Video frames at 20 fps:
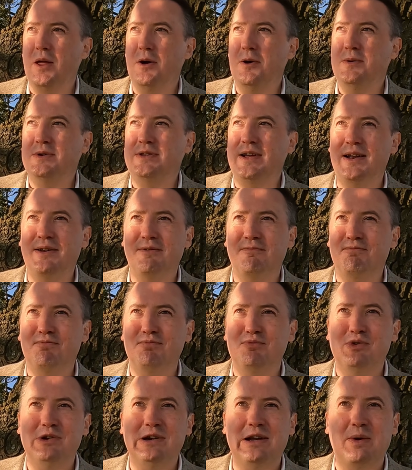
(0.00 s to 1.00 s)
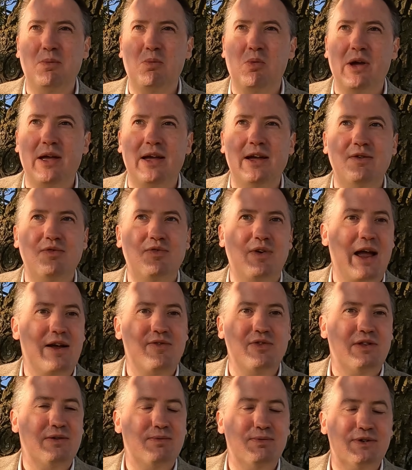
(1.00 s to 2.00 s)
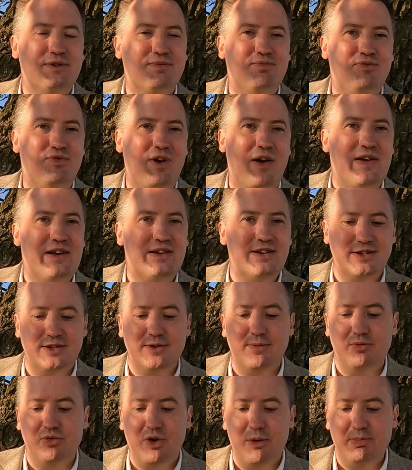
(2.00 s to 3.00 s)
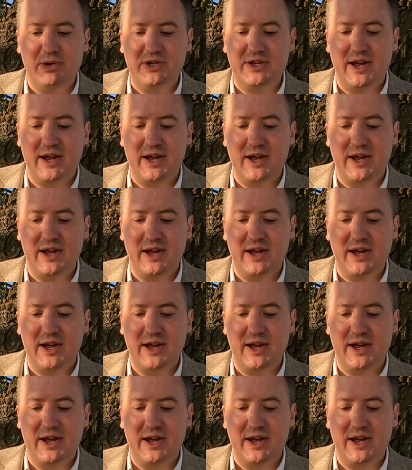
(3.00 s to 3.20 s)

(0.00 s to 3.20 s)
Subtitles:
always had a really weird flavour that was very distant from